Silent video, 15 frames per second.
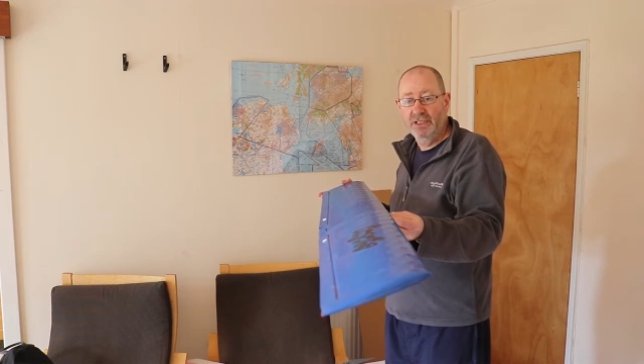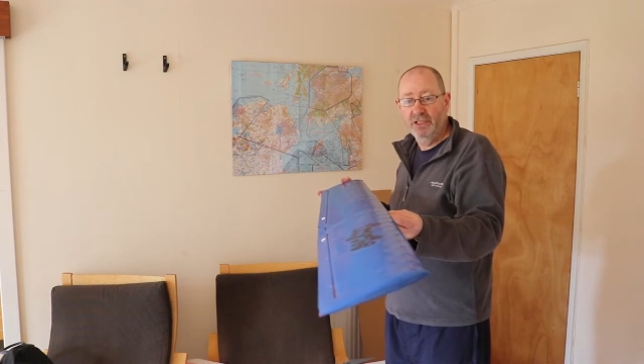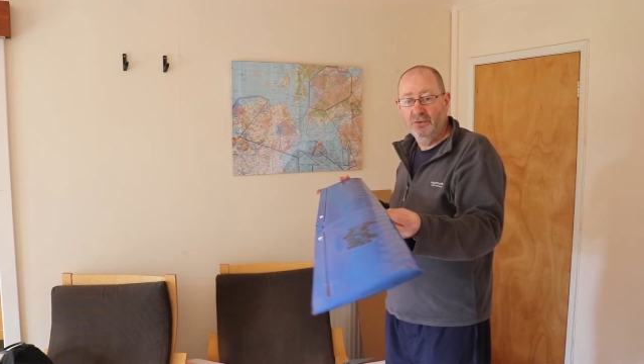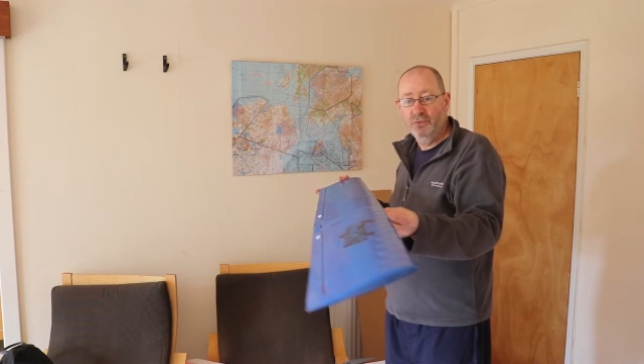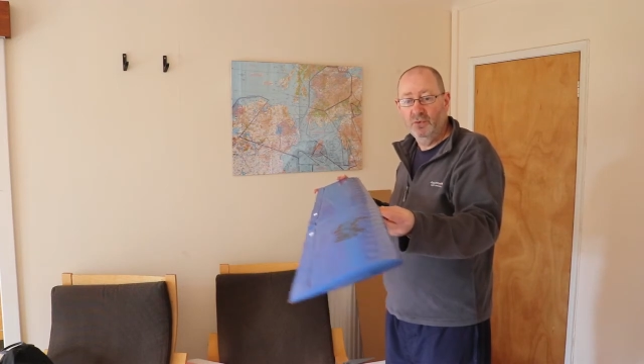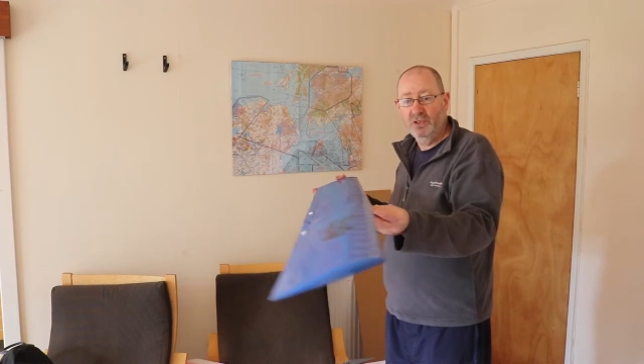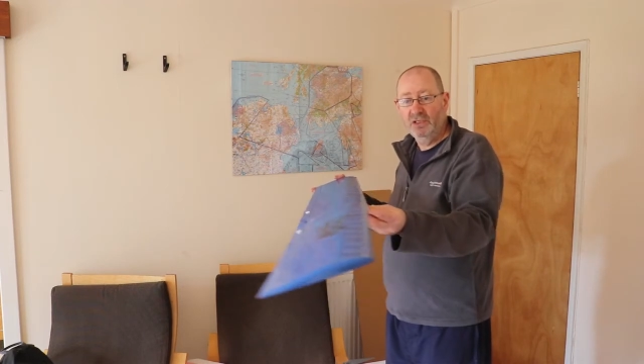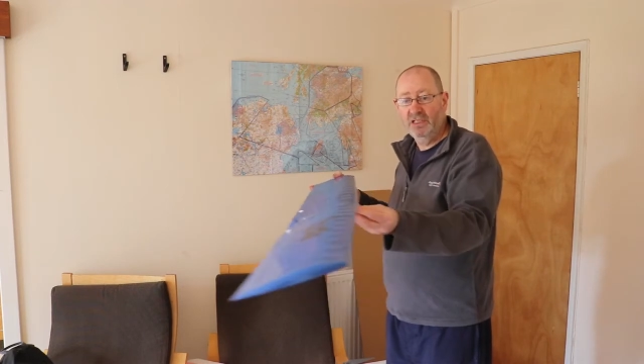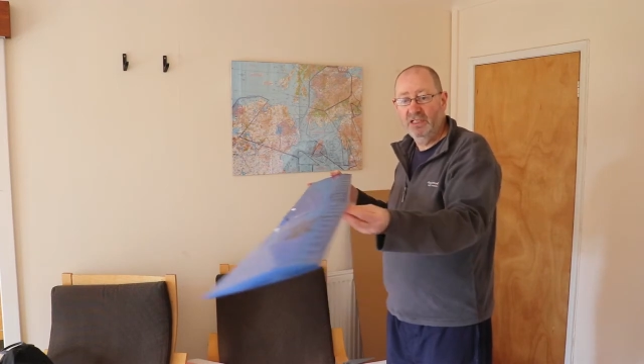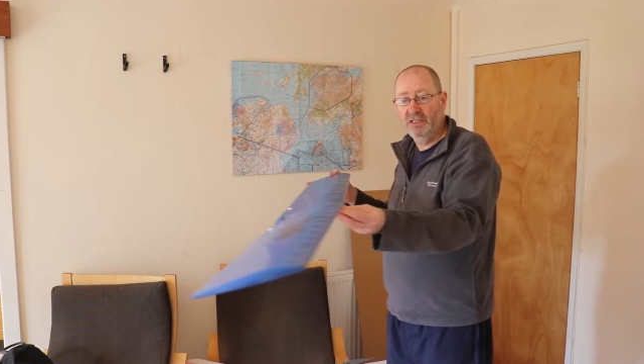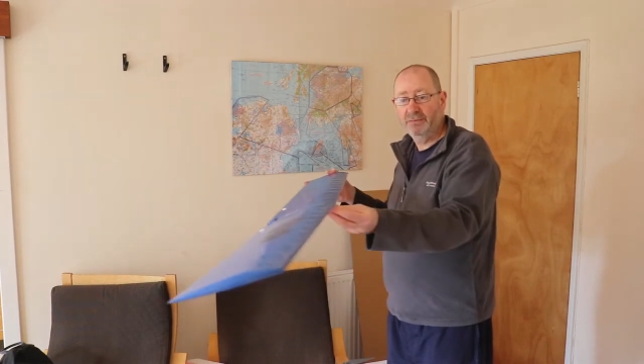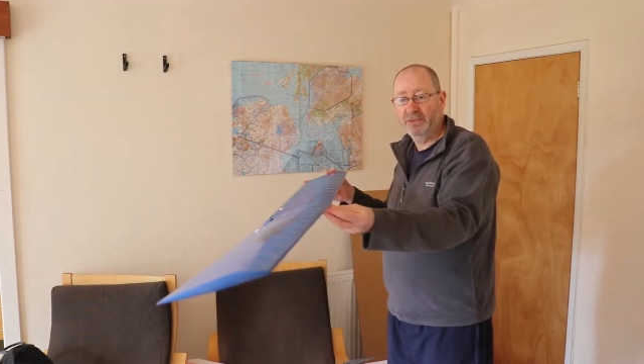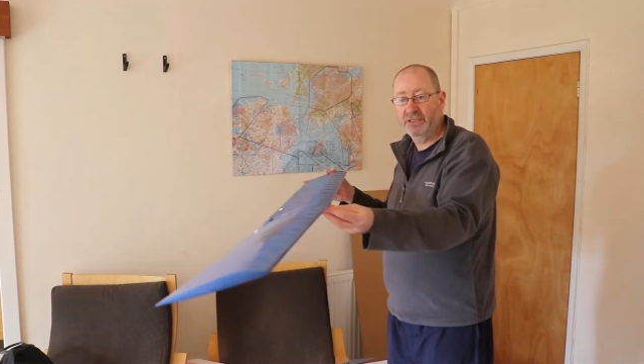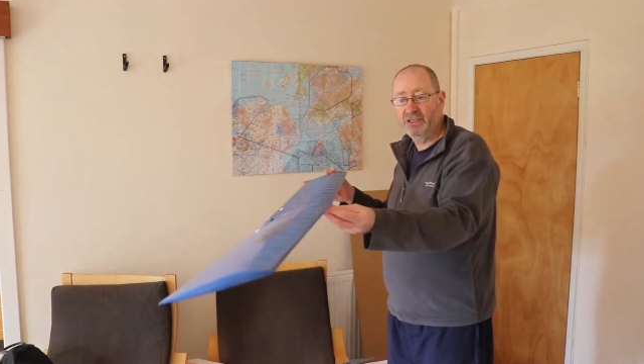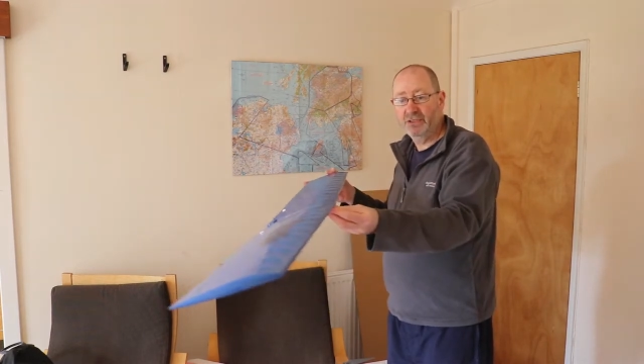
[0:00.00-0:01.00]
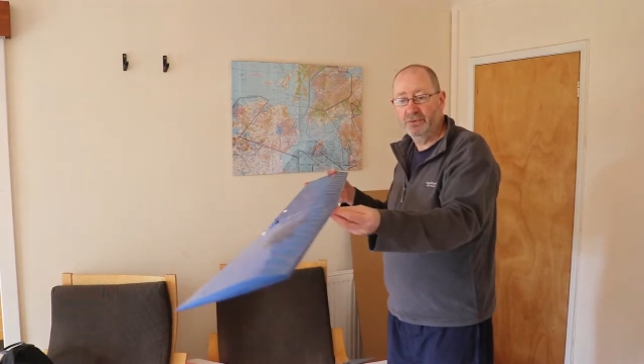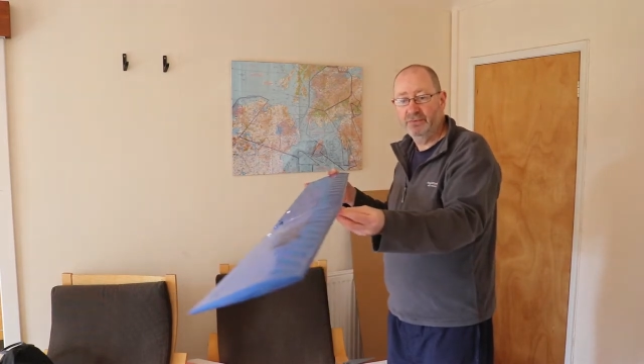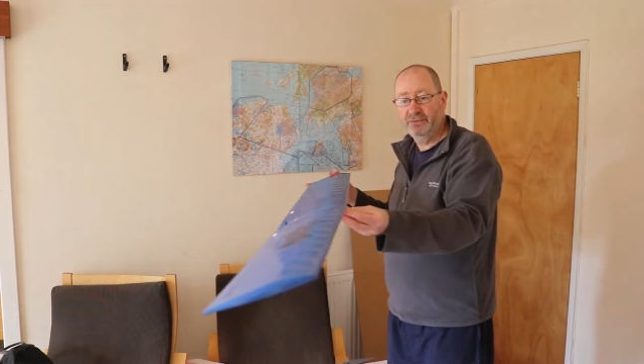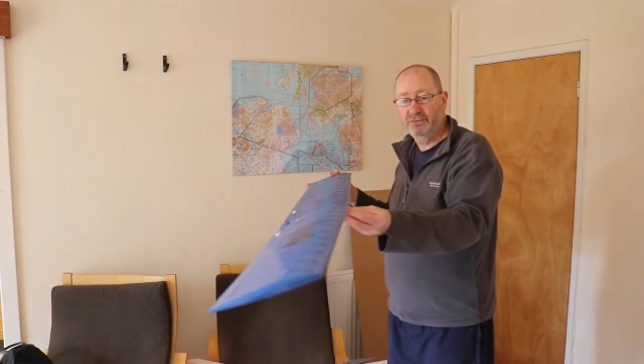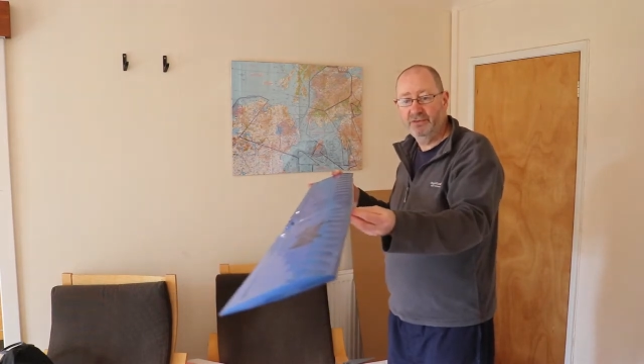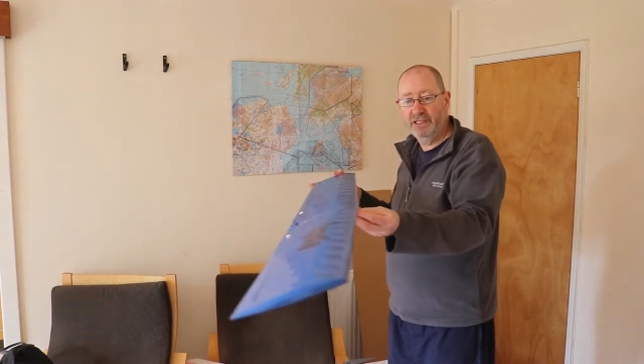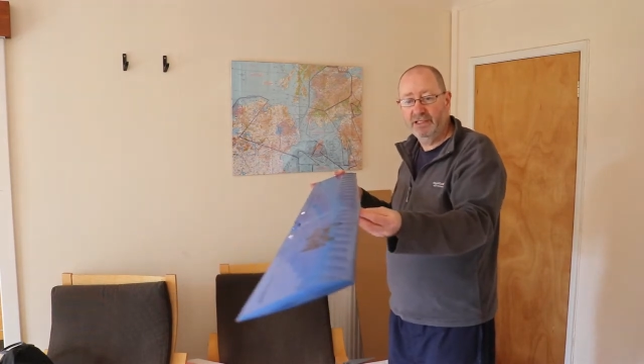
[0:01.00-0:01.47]
And what will happen is you'll be
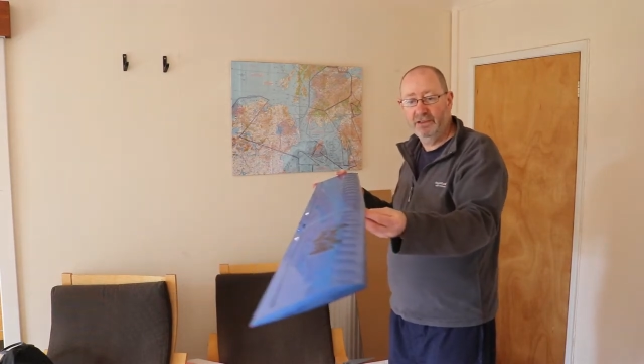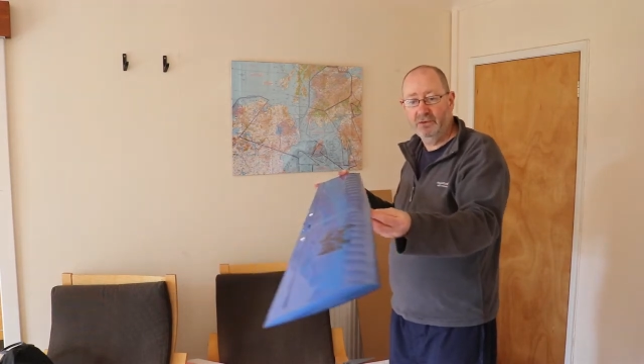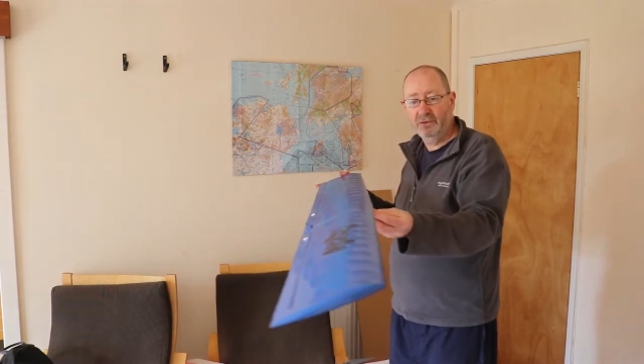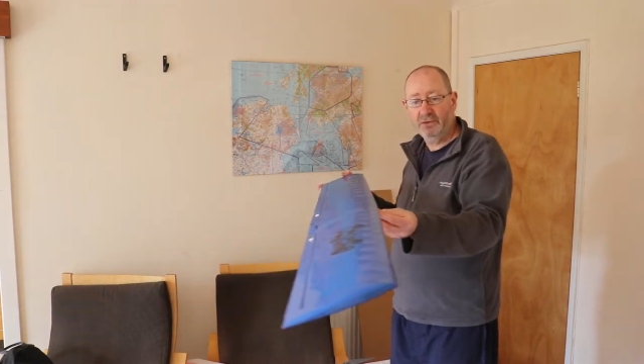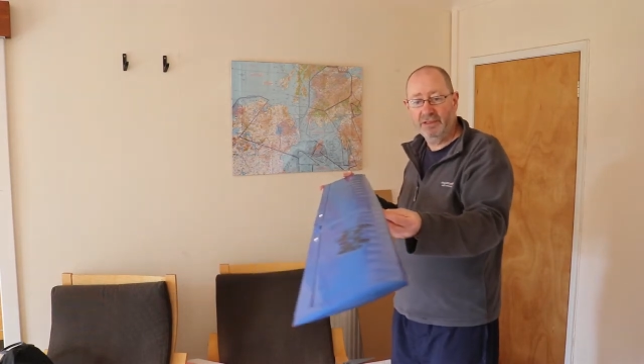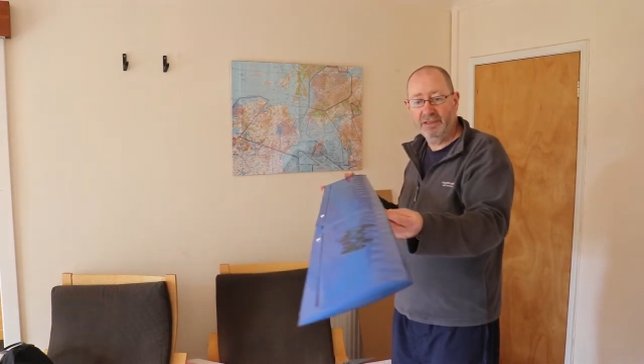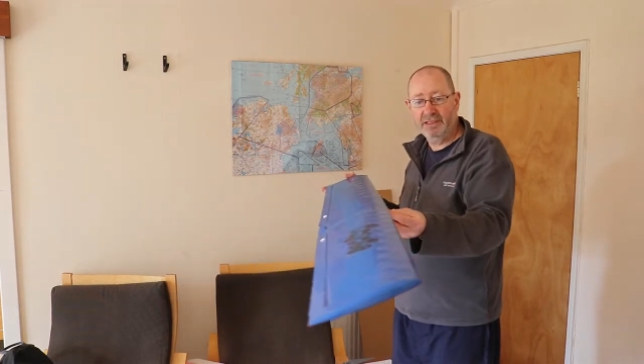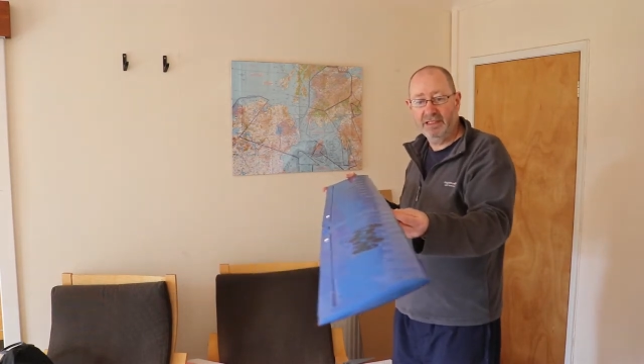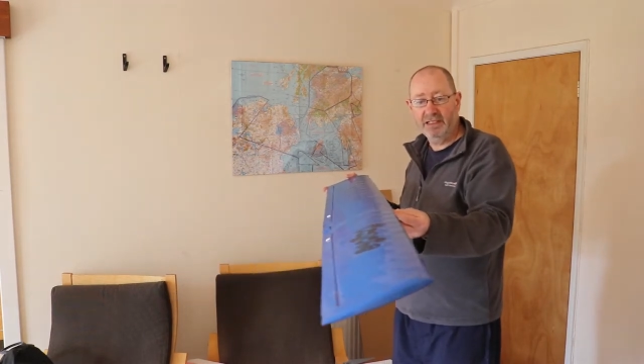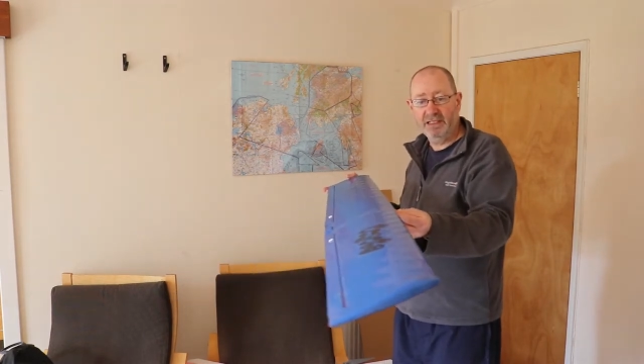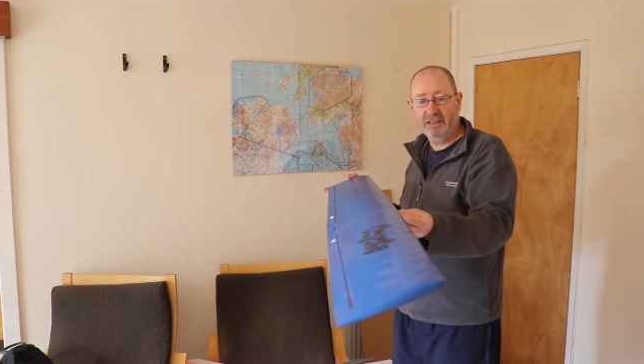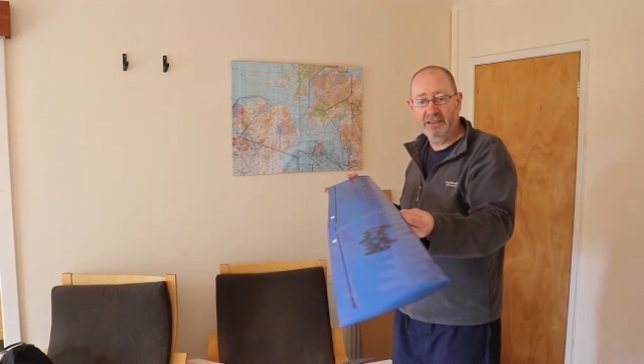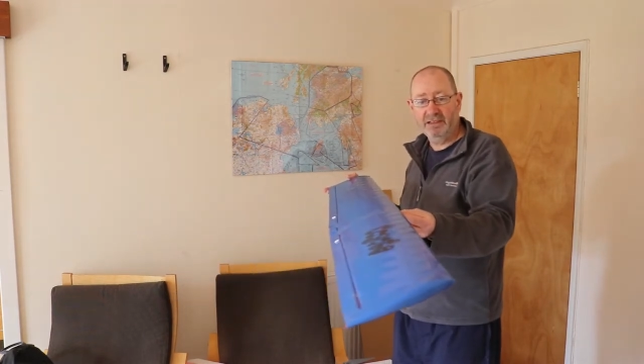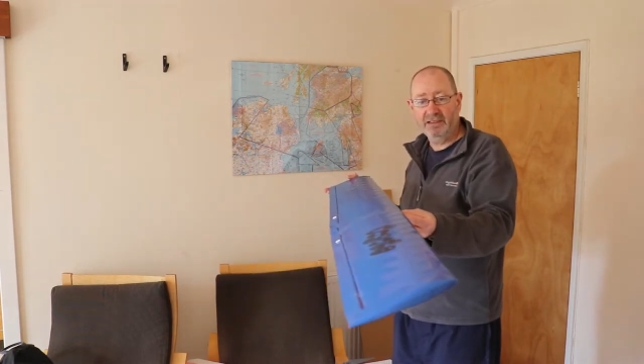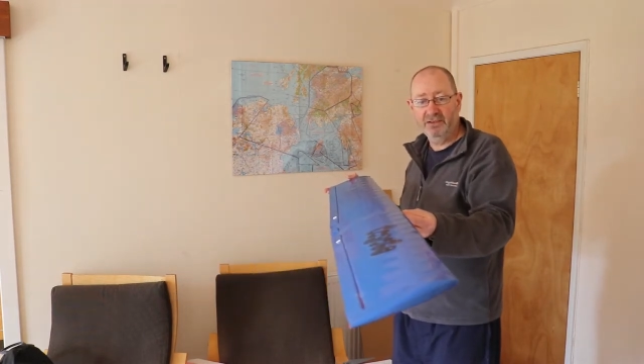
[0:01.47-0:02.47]
flying along like that,